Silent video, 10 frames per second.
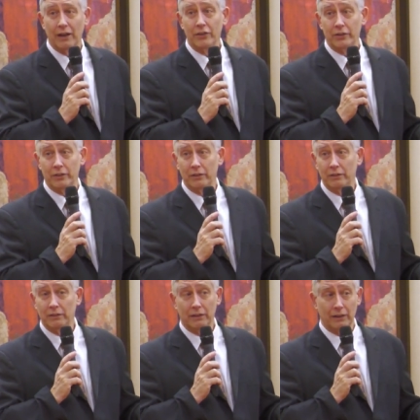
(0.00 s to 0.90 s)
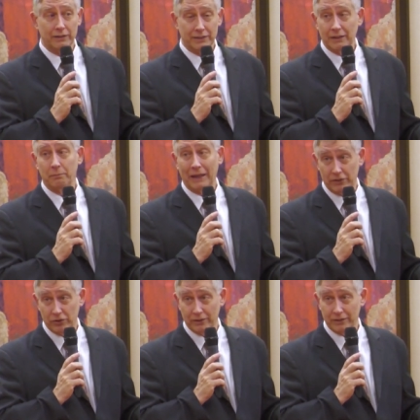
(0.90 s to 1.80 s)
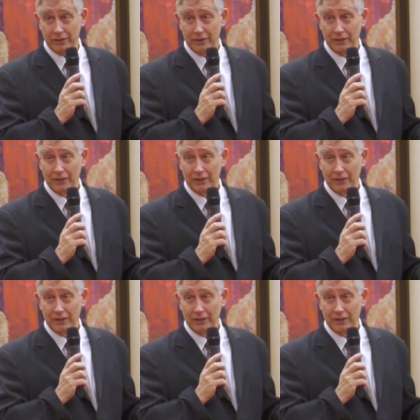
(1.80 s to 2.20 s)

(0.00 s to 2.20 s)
other sick patients,